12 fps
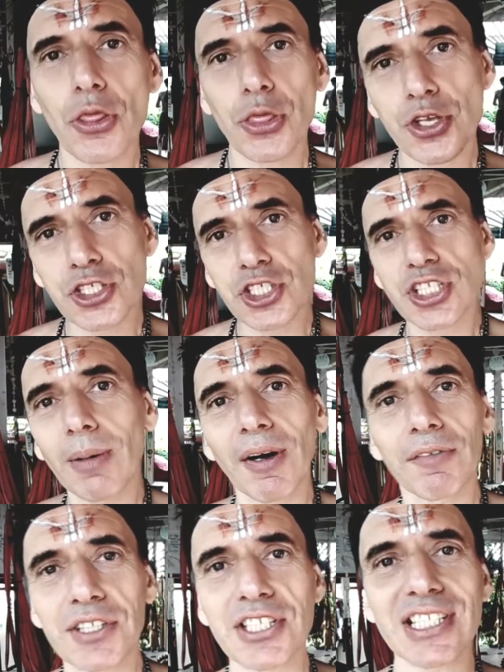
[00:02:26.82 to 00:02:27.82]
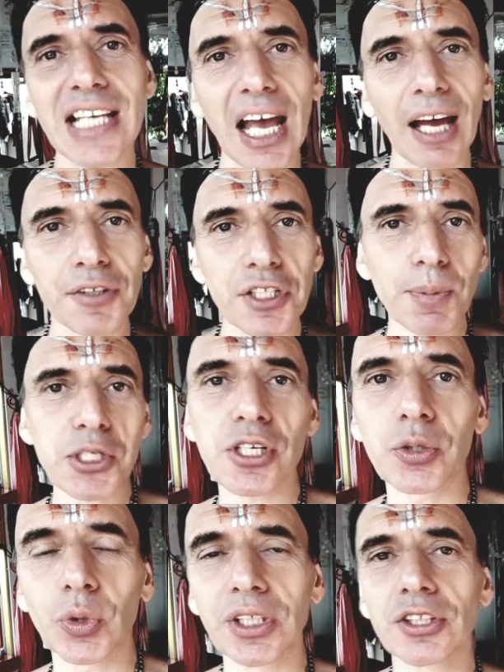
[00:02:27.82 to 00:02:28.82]
some of the stuff, especially
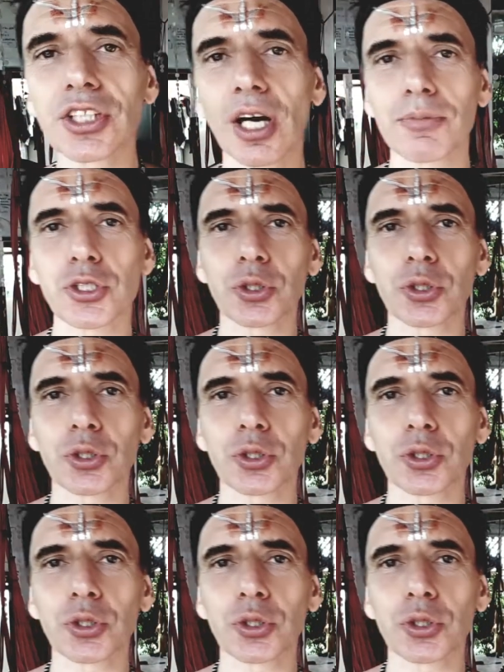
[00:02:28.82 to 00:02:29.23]
when it comes to